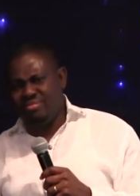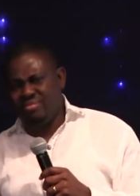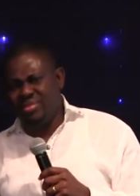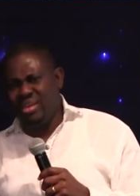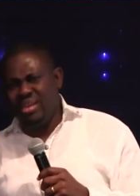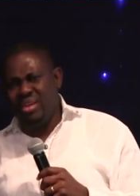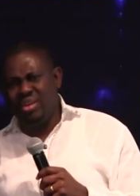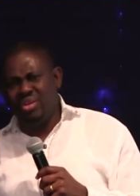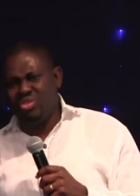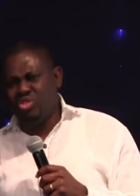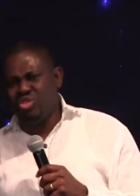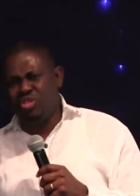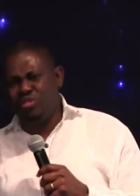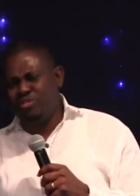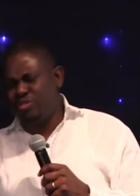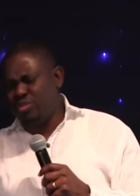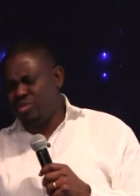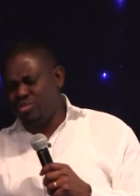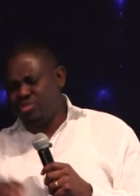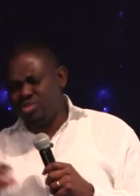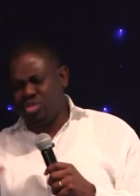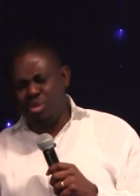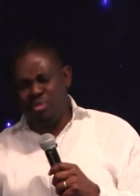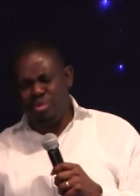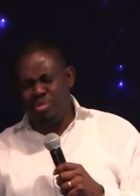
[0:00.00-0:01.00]
A lot
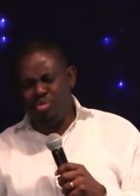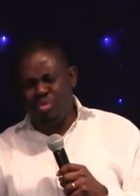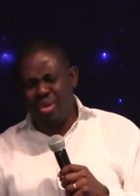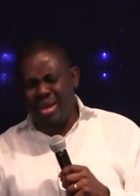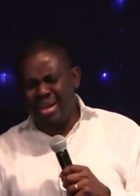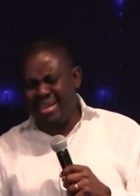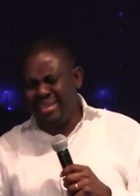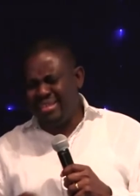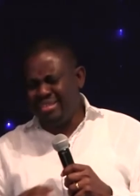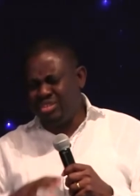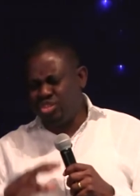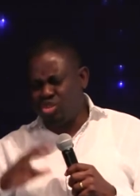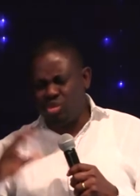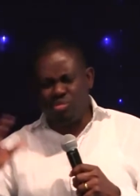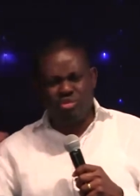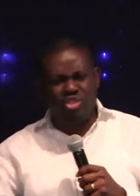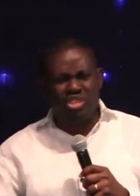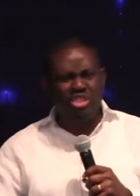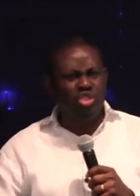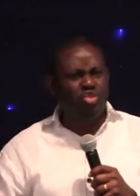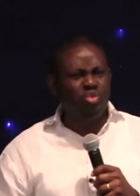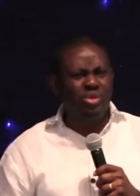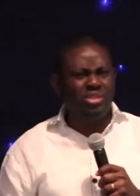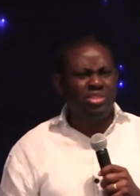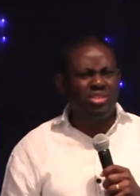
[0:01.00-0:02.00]
of some people are in some
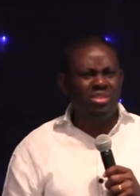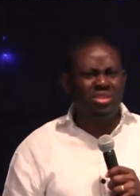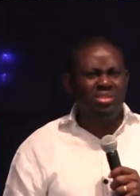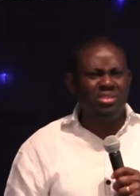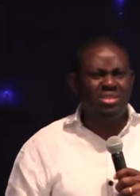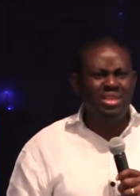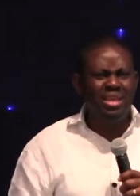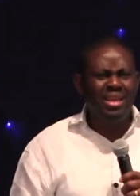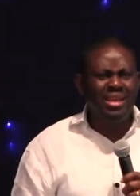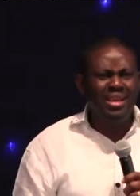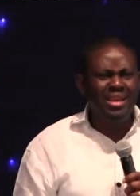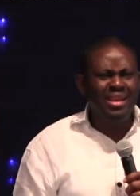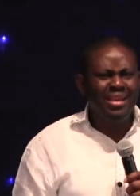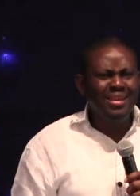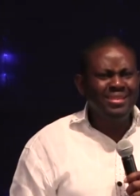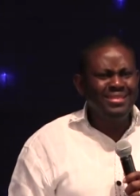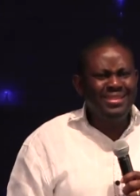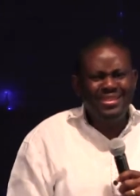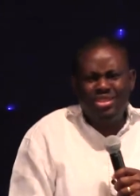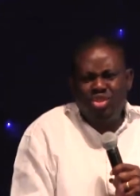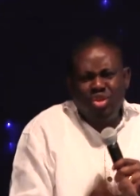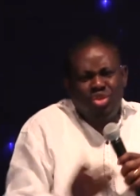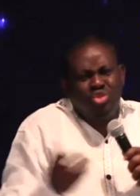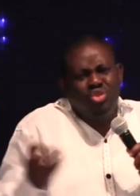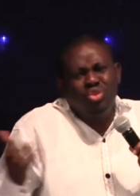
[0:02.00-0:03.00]
situations,
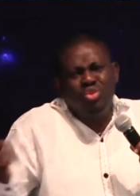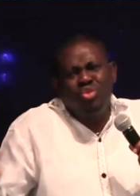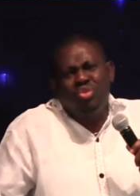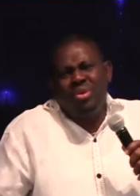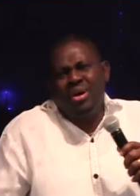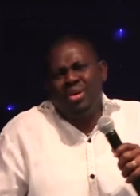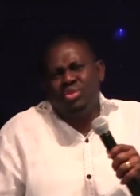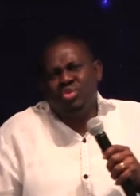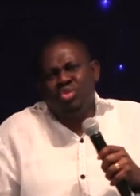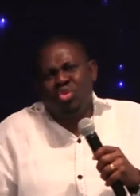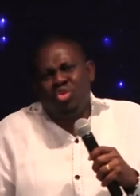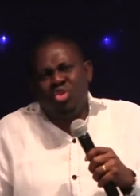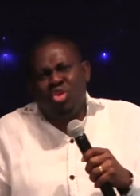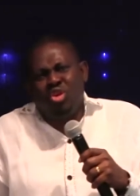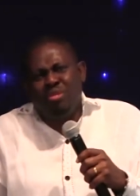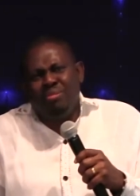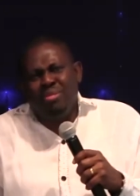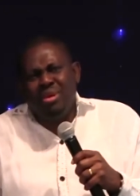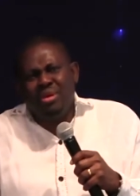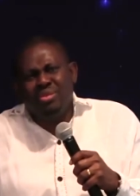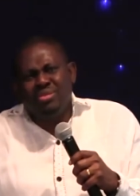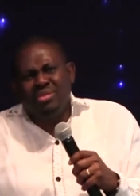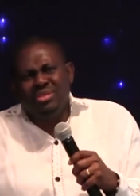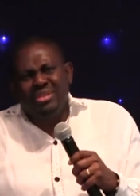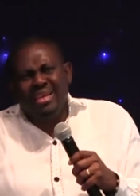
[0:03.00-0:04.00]
they just don't know how to come
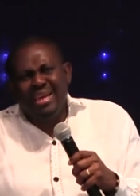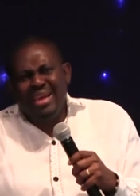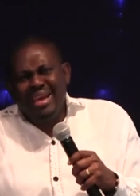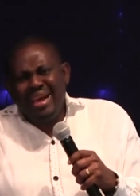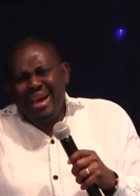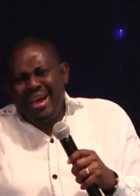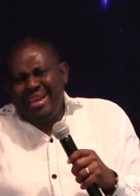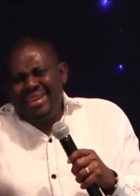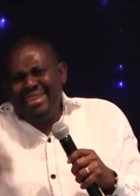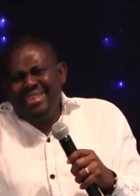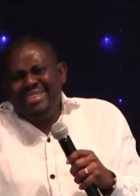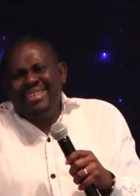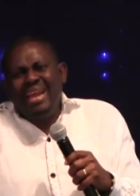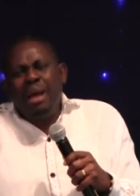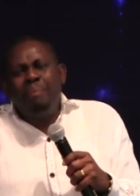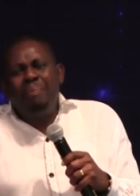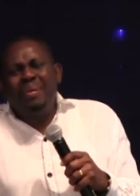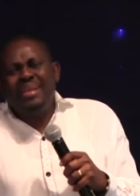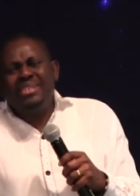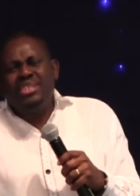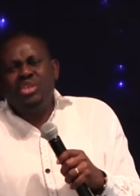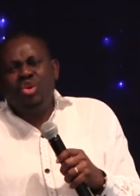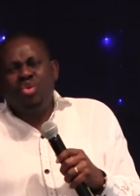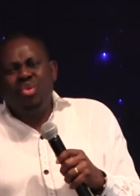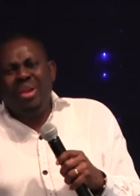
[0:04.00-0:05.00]
out. And in that
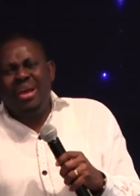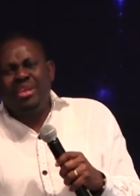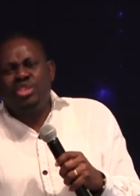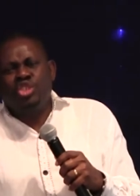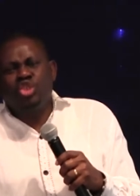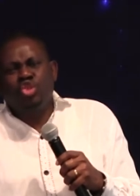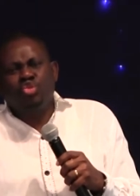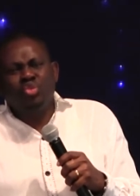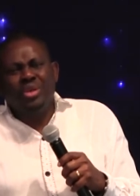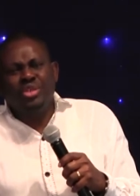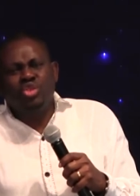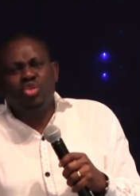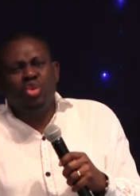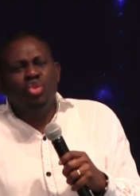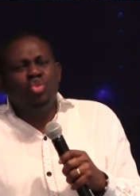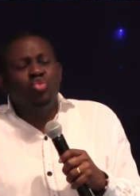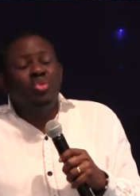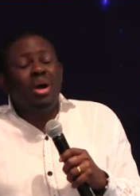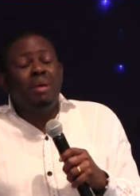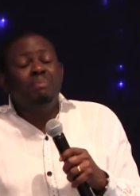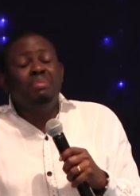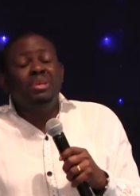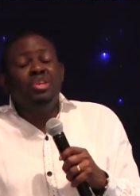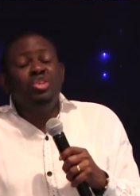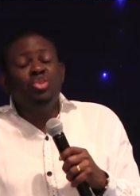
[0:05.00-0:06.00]
particular situation, you
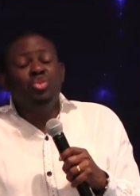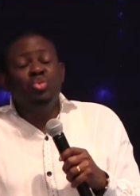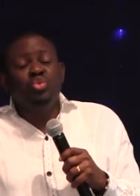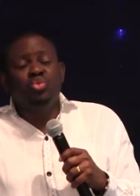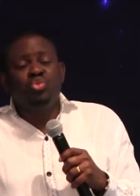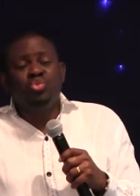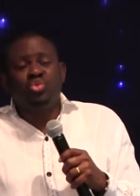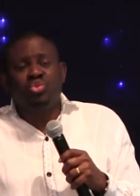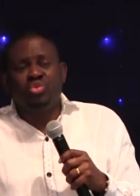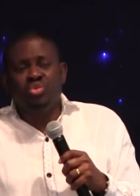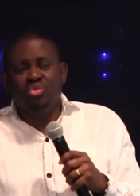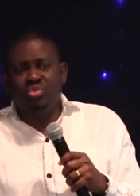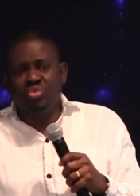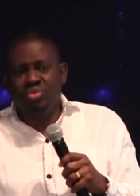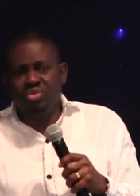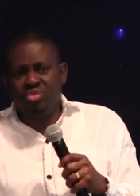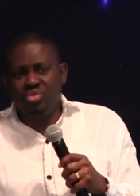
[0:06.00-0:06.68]
are being used.